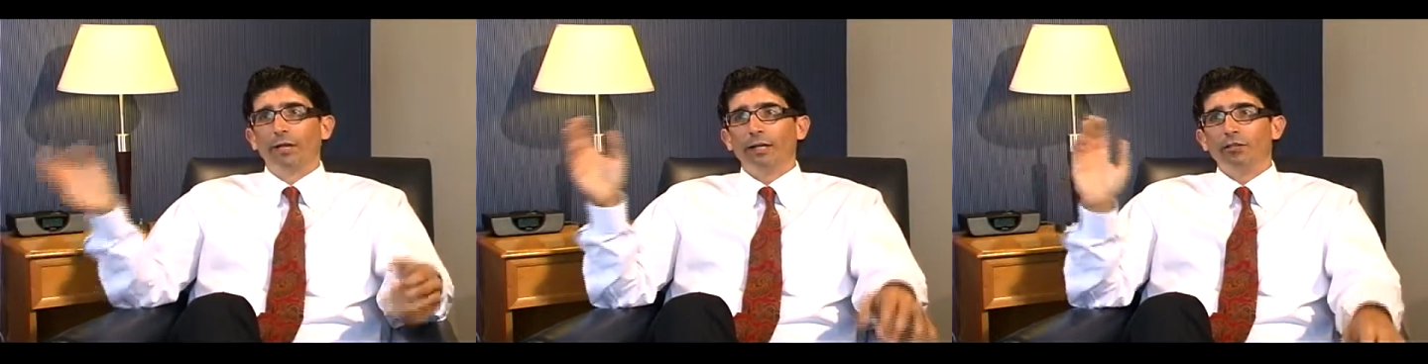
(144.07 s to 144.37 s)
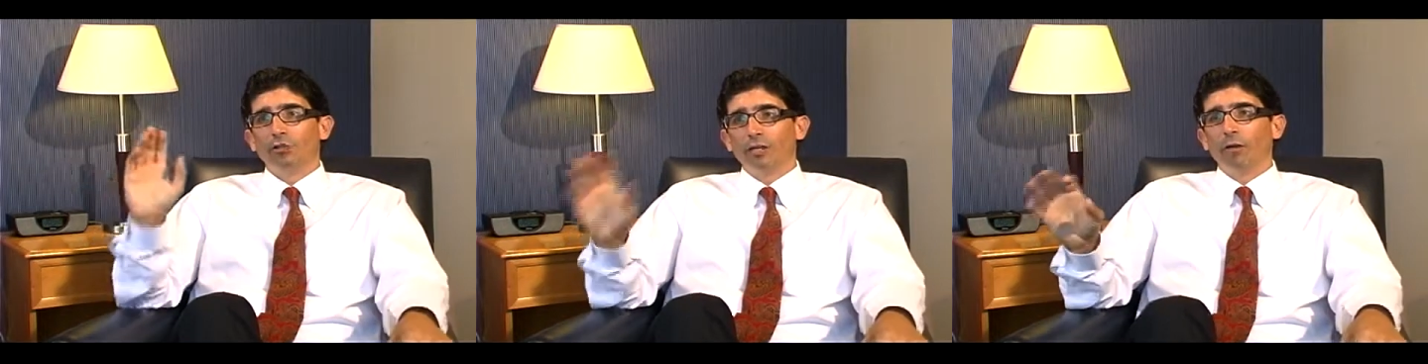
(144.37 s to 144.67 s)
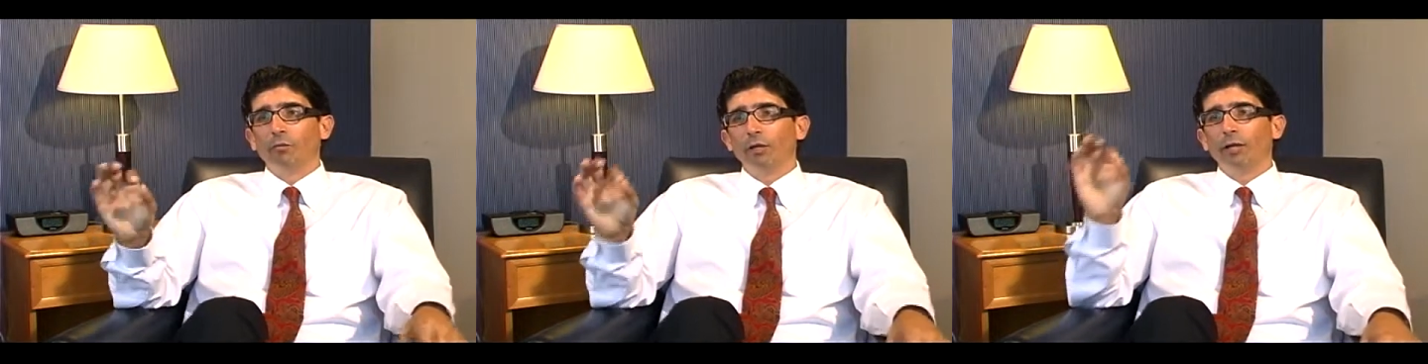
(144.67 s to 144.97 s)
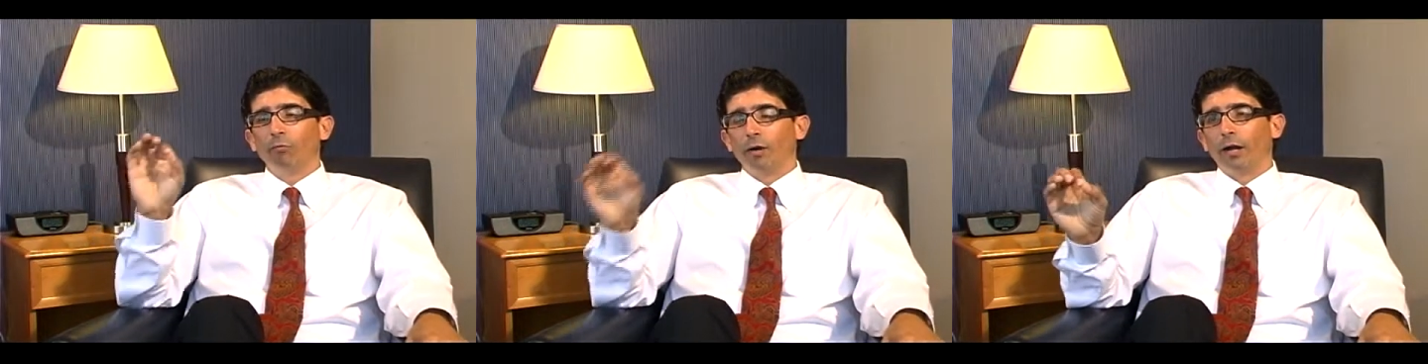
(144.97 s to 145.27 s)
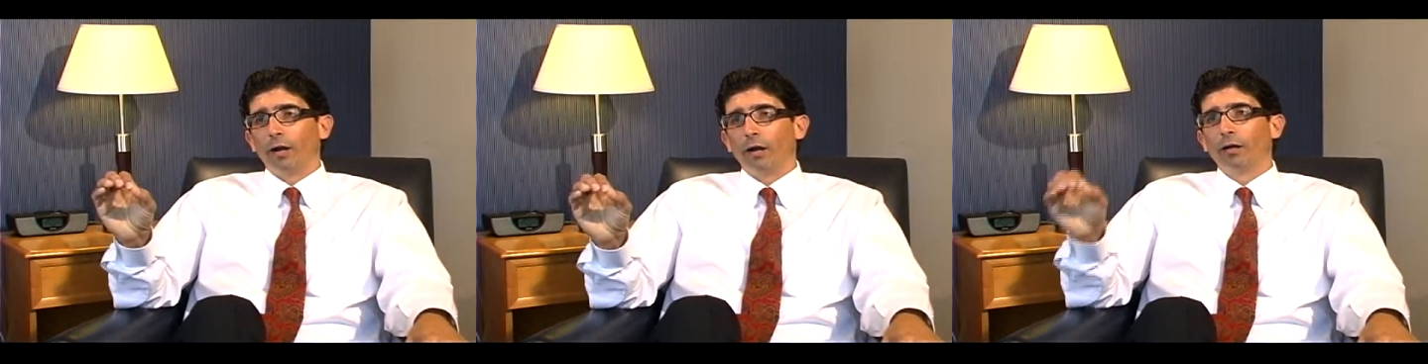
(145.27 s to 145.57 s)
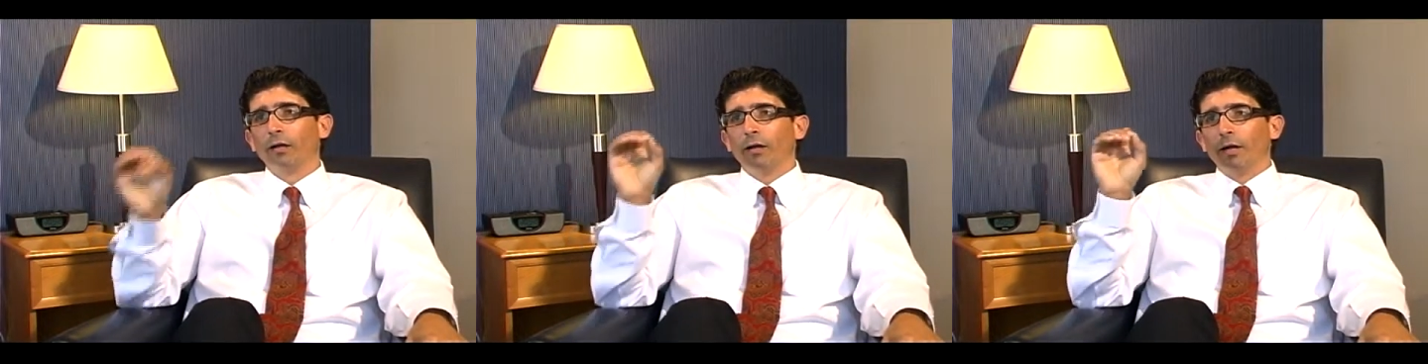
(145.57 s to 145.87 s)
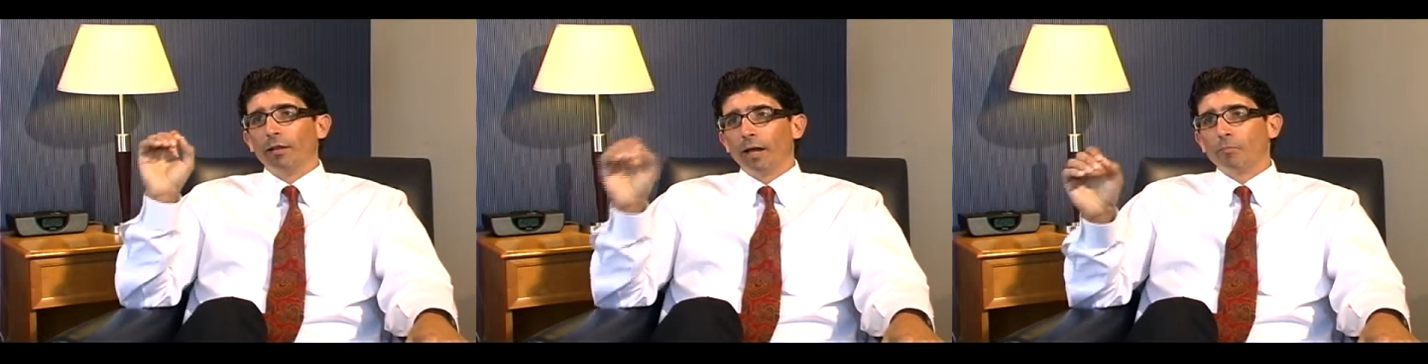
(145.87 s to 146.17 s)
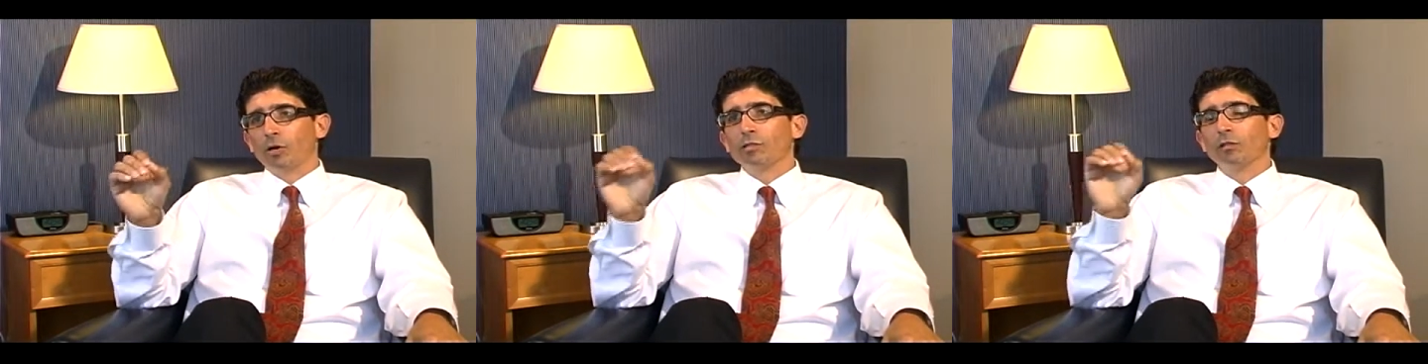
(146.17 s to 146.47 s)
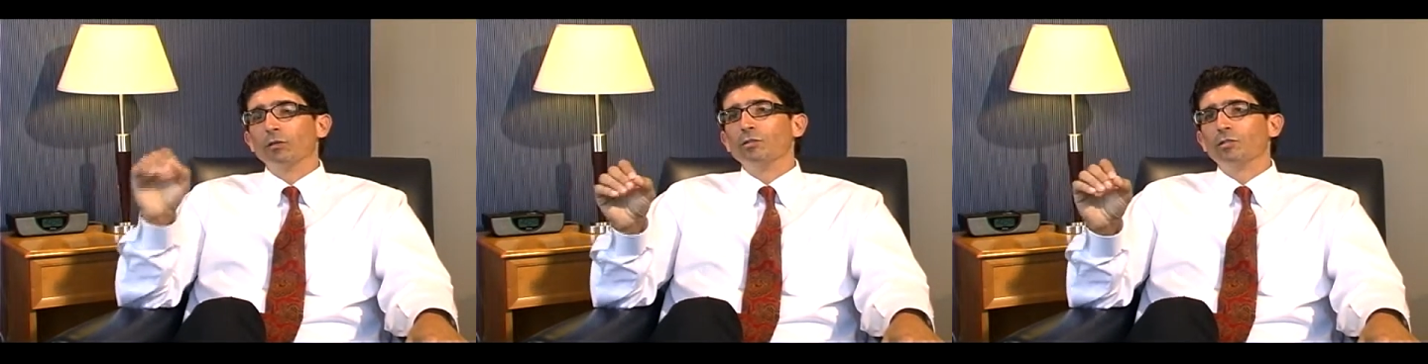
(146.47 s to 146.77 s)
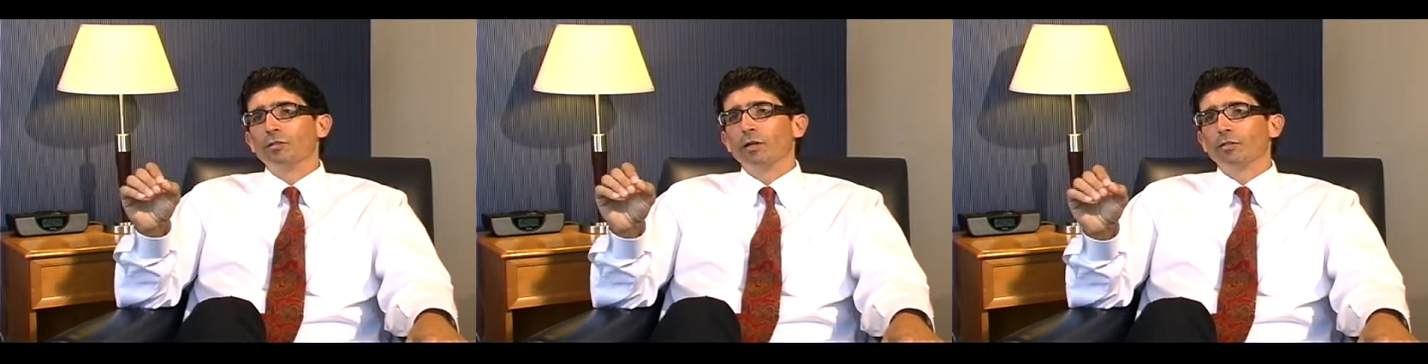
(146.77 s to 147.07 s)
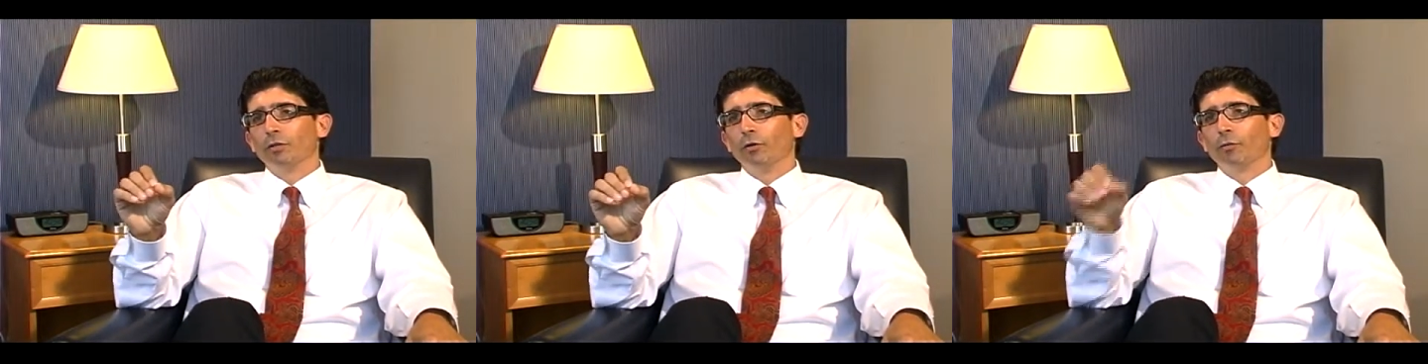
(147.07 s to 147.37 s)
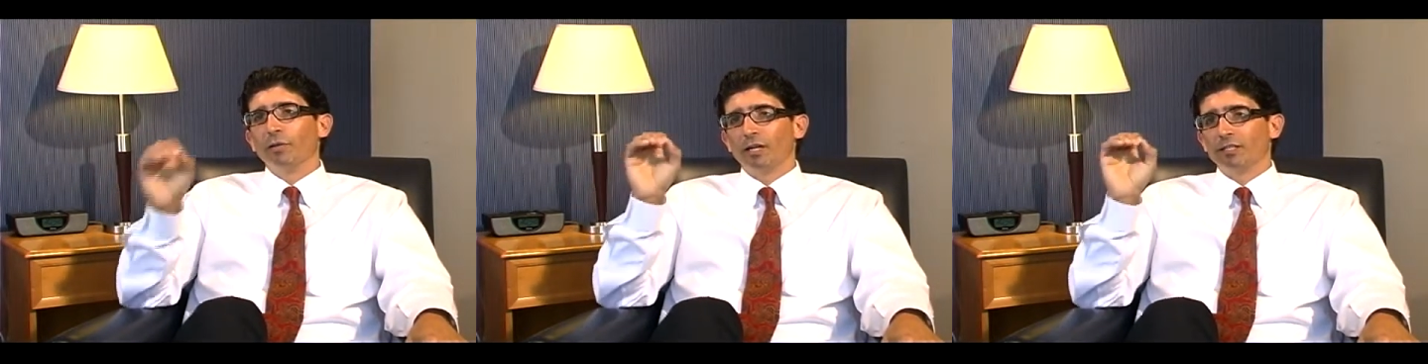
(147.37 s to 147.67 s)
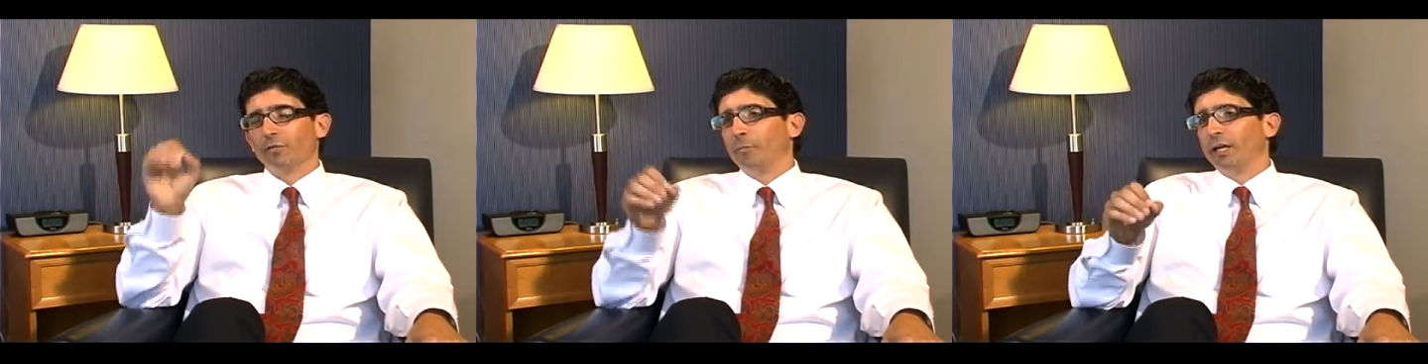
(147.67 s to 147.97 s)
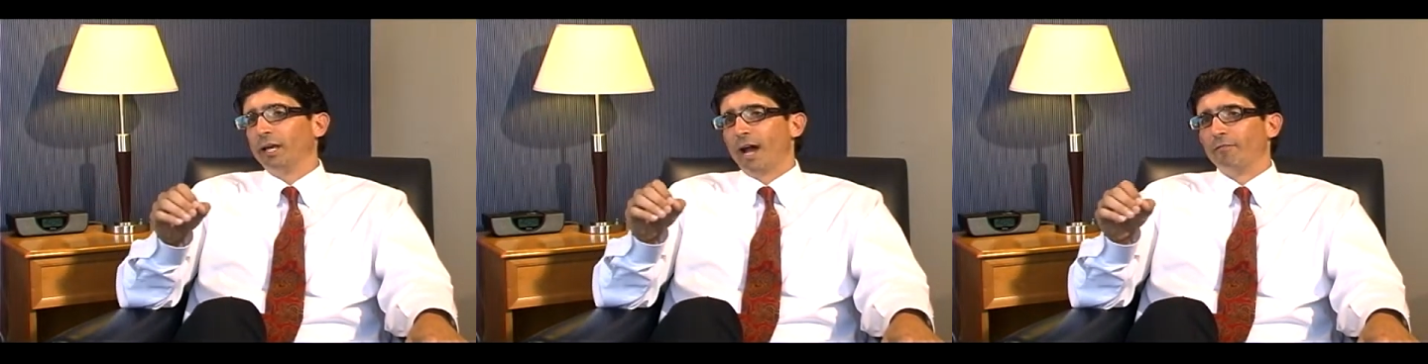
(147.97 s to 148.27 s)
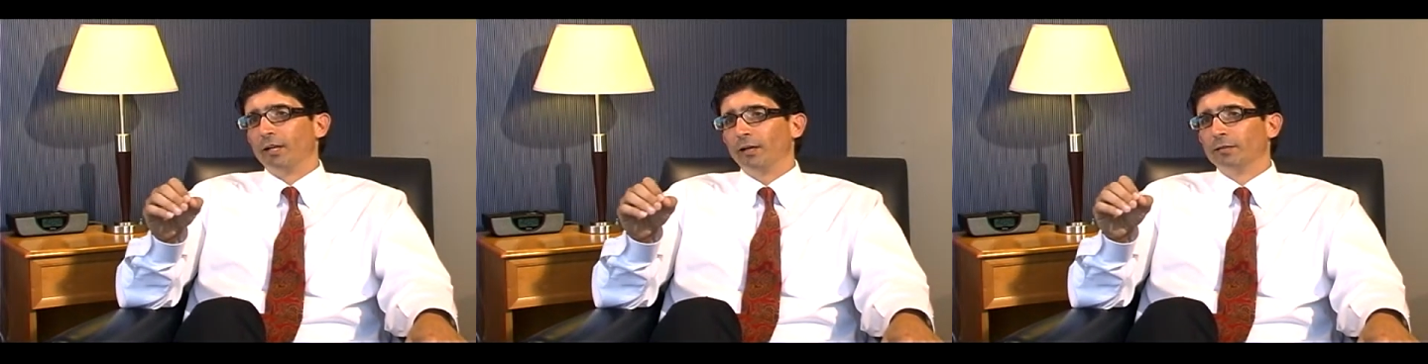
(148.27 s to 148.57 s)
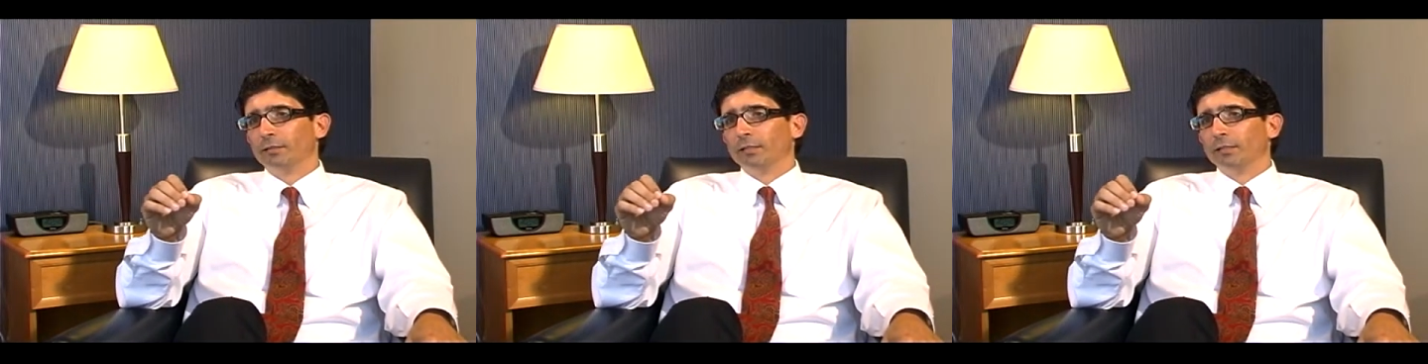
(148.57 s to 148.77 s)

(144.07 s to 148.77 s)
It's generally rare that a person loses their tooth because of a big cavity.